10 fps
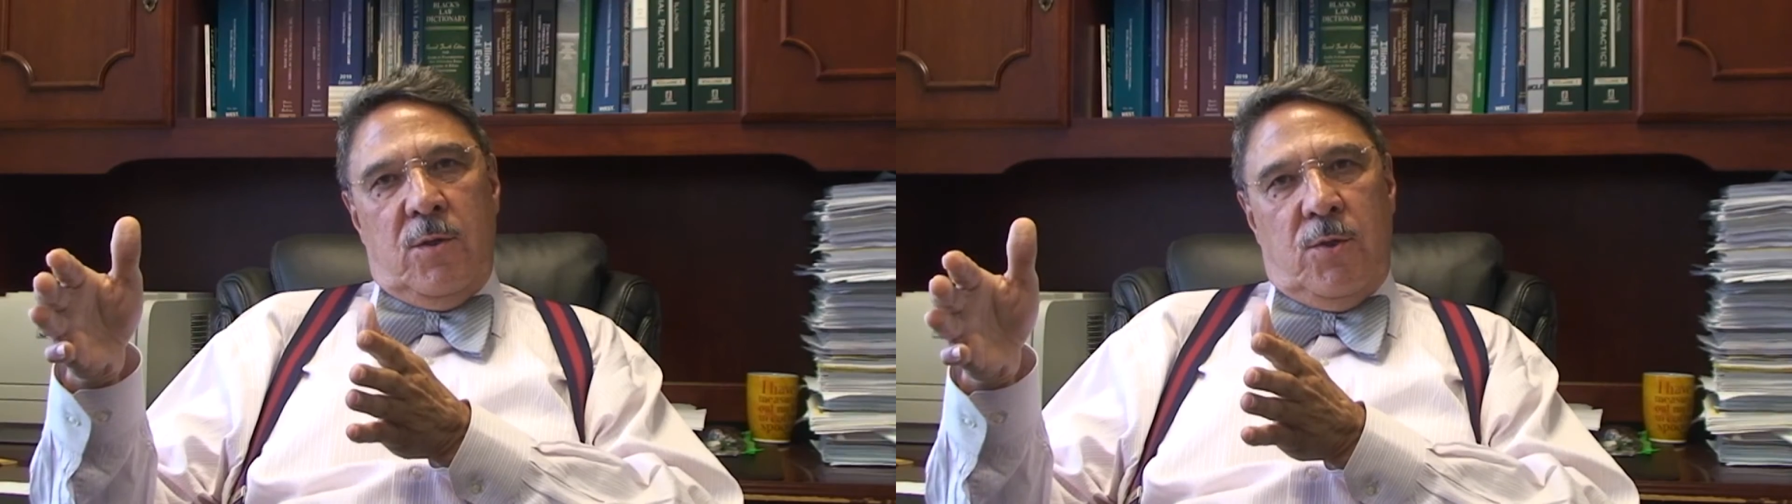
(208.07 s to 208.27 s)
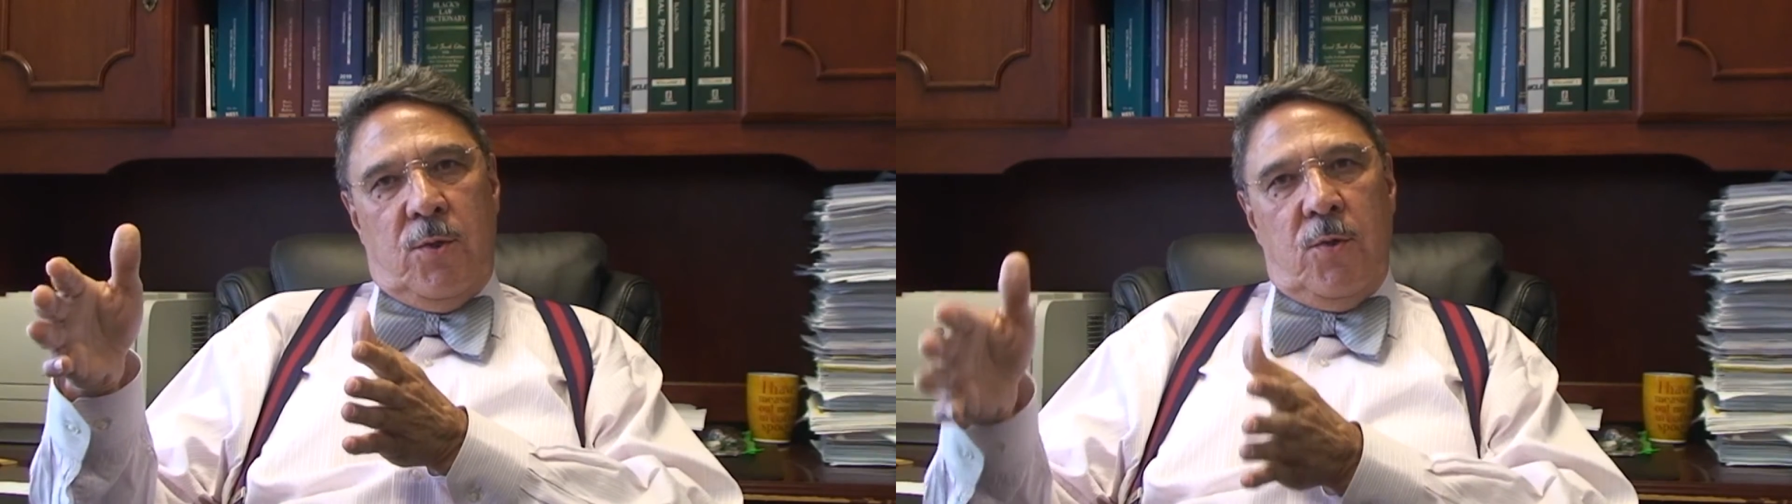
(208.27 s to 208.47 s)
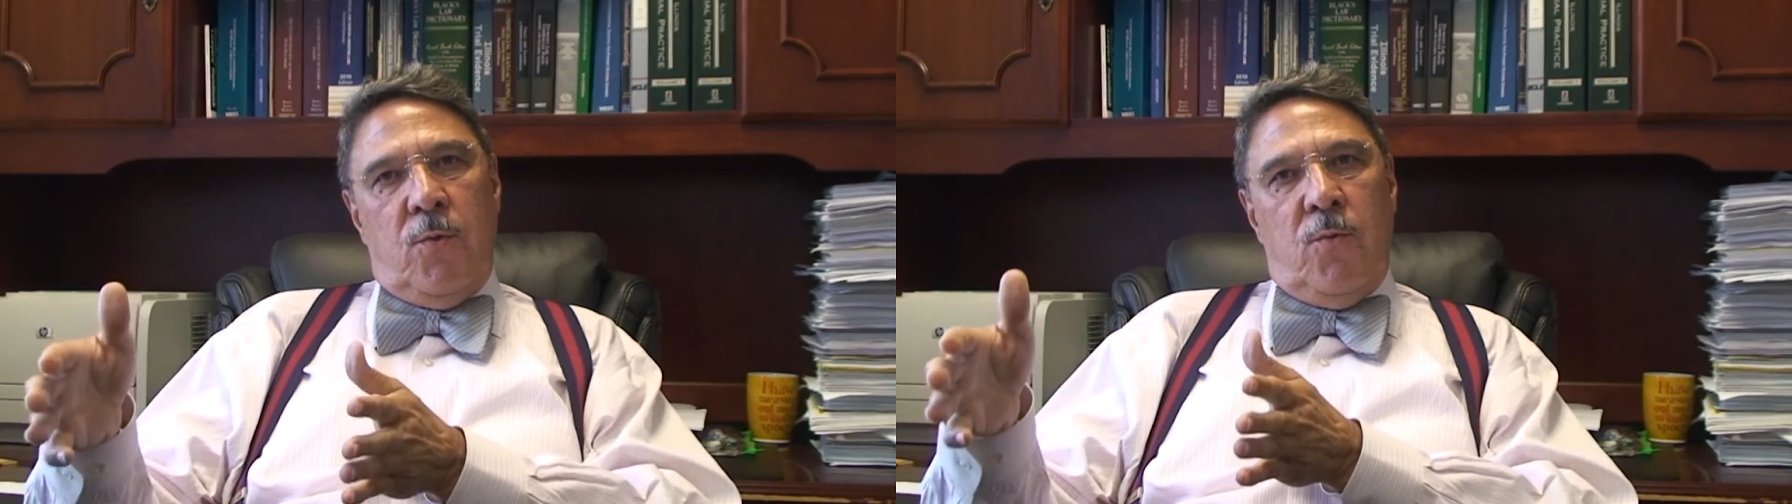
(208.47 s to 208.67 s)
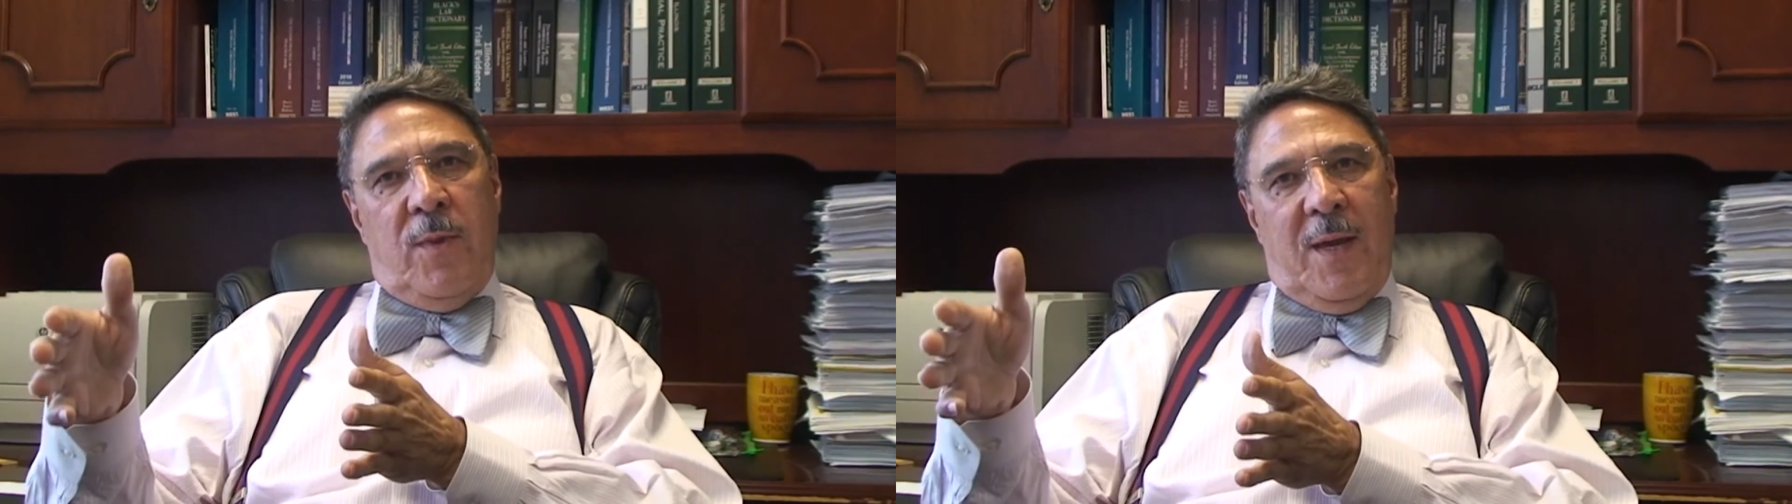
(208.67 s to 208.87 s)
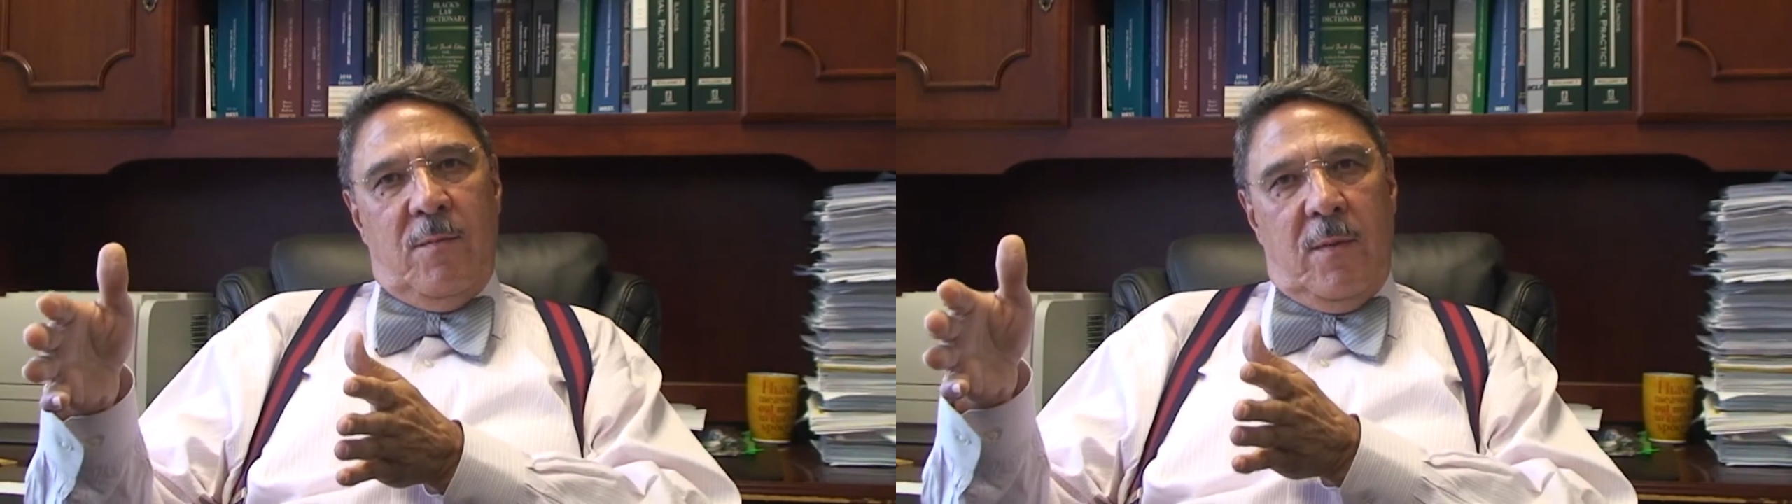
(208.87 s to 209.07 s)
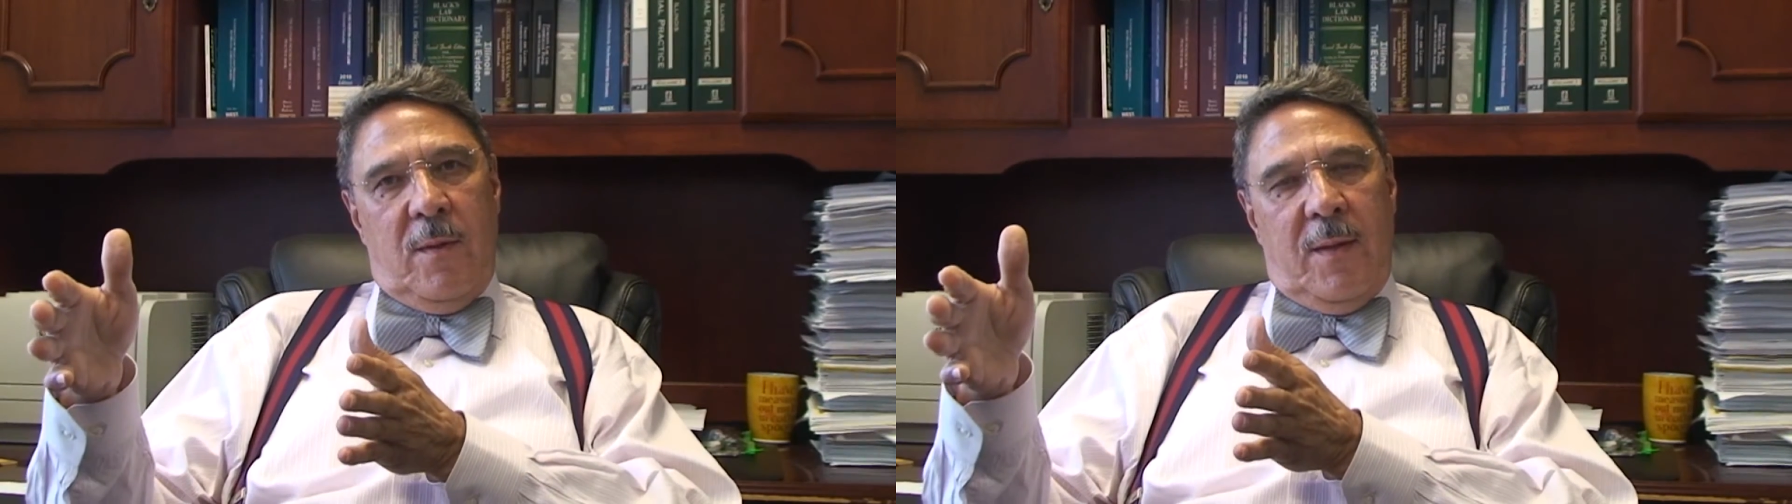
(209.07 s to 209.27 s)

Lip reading: to that